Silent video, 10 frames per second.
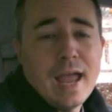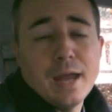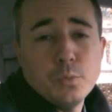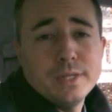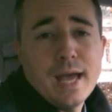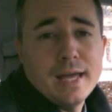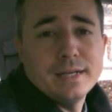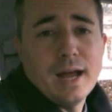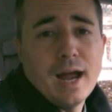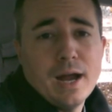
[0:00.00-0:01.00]
And with
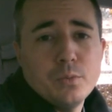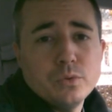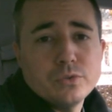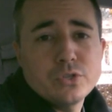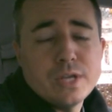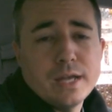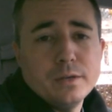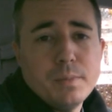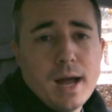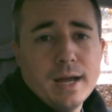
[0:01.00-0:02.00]
that, I will say
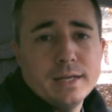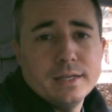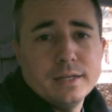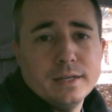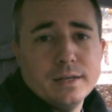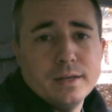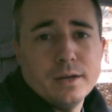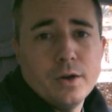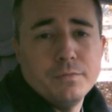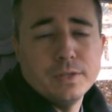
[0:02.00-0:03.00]
goodbye.
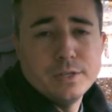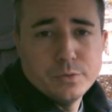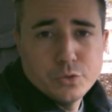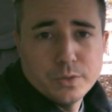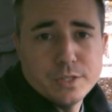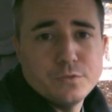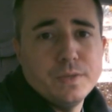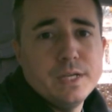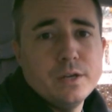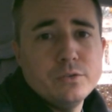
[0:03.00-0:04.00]
Uh, hopefully you enjoyed this
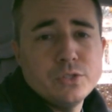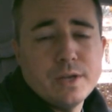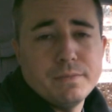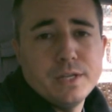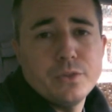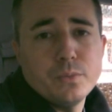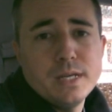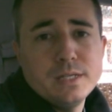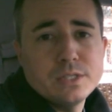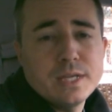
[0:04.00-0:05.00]
video.
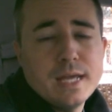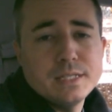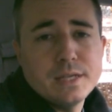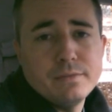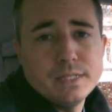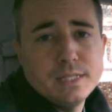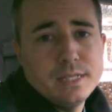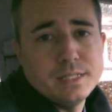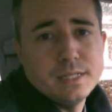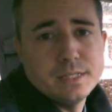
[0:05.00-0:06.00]
seventy-threes, K seven
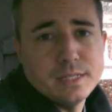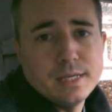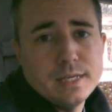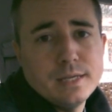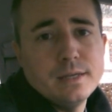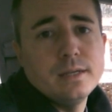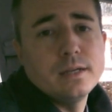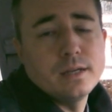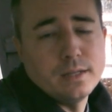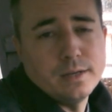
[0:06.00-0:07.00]
D C C,
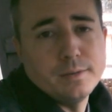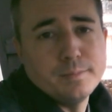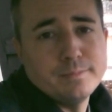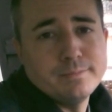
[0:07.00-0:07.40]
clear.